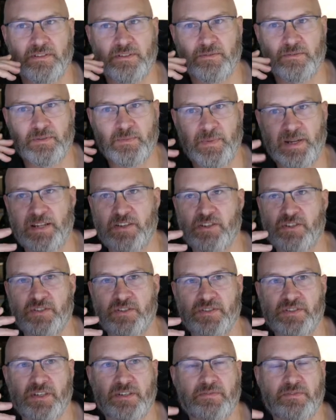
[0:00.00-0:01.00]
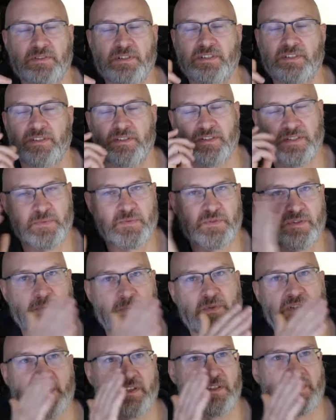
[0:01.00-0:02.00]
manage your software, your
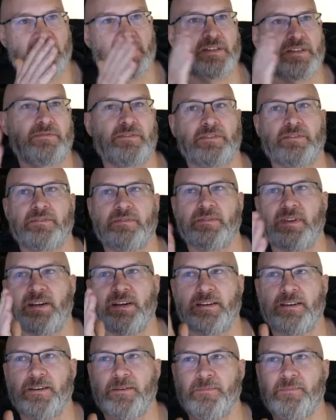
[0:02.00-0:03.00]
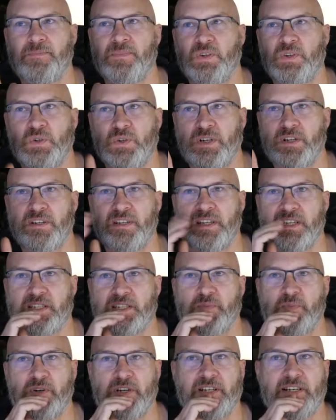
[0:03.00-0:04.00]
subscriptions to different
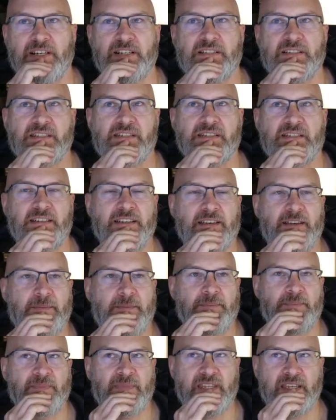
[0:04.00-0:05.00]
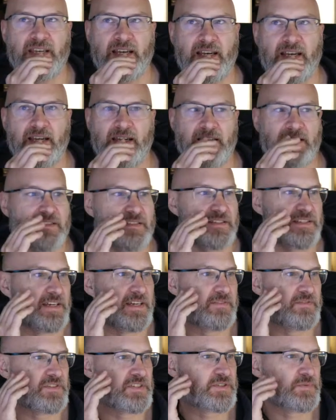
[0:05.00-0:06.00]
Autodesk products, and
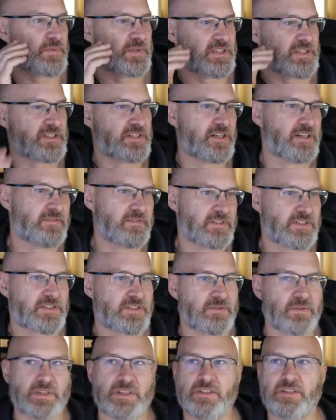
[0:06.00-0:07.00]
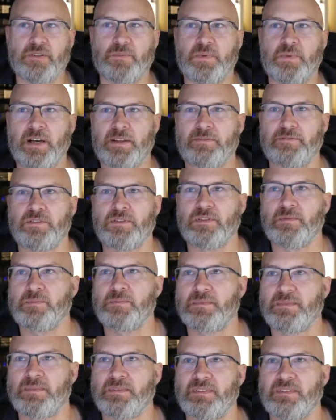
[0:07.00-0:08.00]
they've just switched over to a new platform,
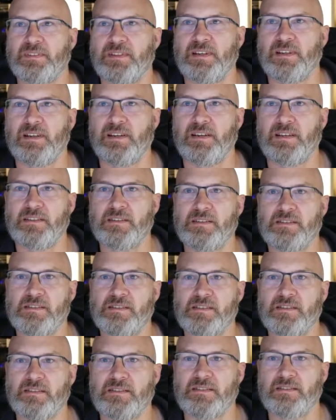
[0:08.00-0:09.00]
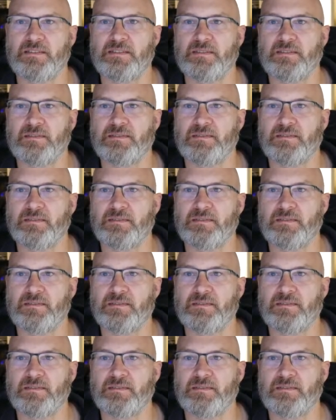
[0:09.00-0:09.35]
and yeah,